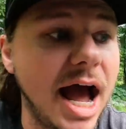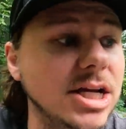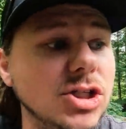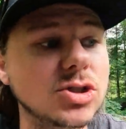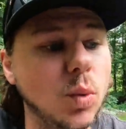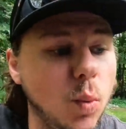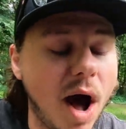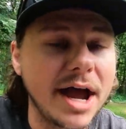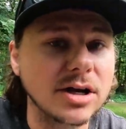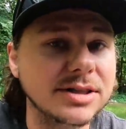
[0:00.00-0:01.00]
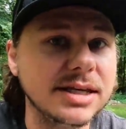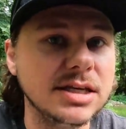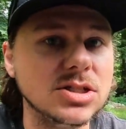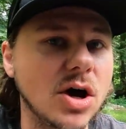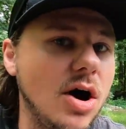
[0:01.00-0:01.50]
I just wired
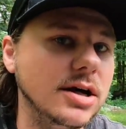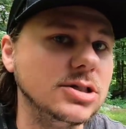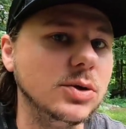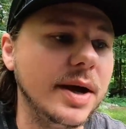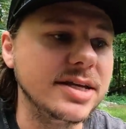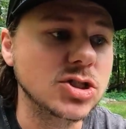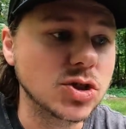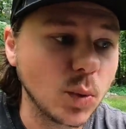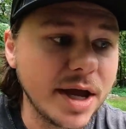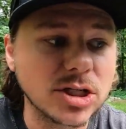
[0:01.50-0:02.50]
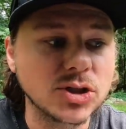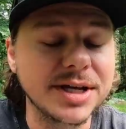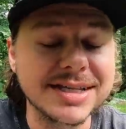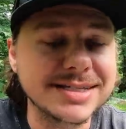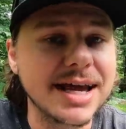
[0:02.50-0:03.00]
these onto a switch
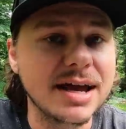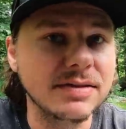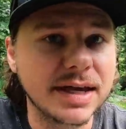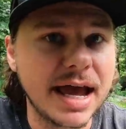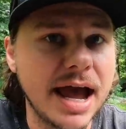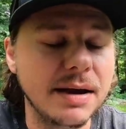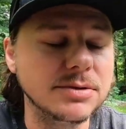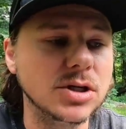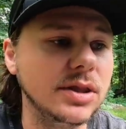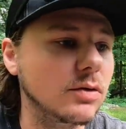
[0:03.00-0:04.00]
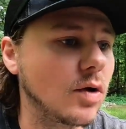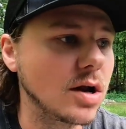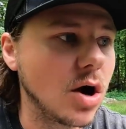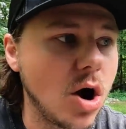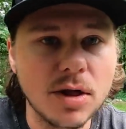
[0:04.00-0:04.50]
inside of the cab, so they
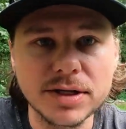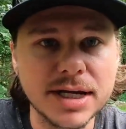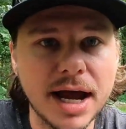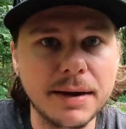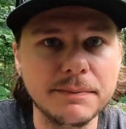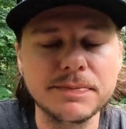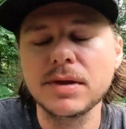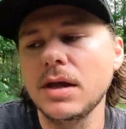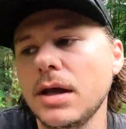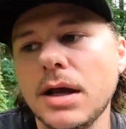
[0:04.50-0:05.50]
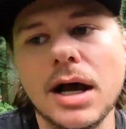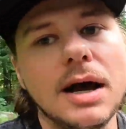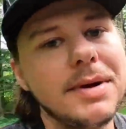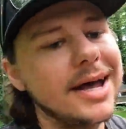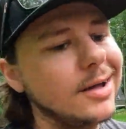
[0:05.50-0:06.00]
run all the time.
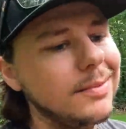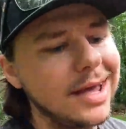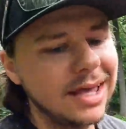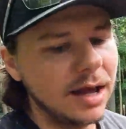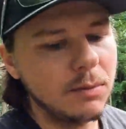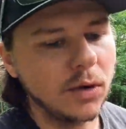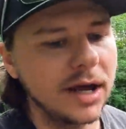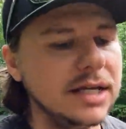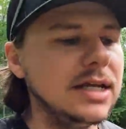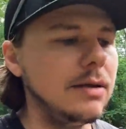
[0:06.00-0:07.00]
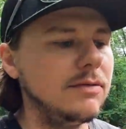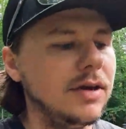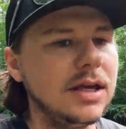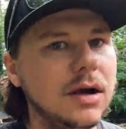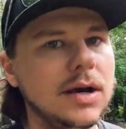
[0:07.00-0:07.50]
I could make a more in-depth
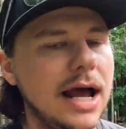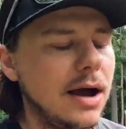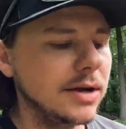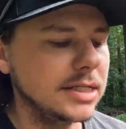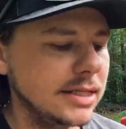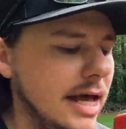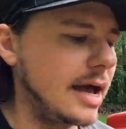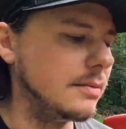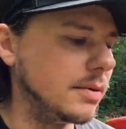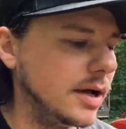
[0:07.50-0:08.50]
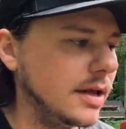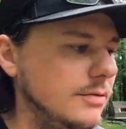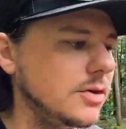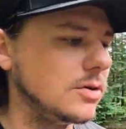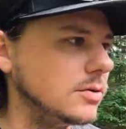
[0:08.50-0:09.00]
video on how I did that, but
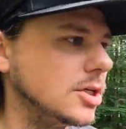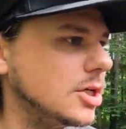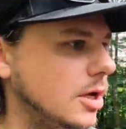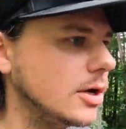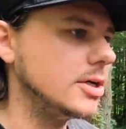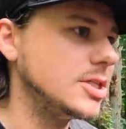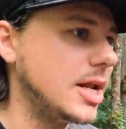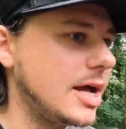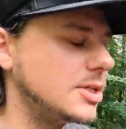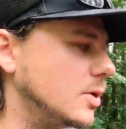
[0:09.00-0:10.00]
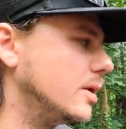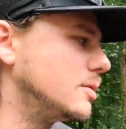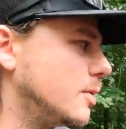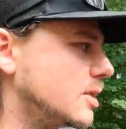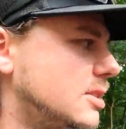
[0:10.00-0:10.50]
if you're curious on how to do it, it's pretty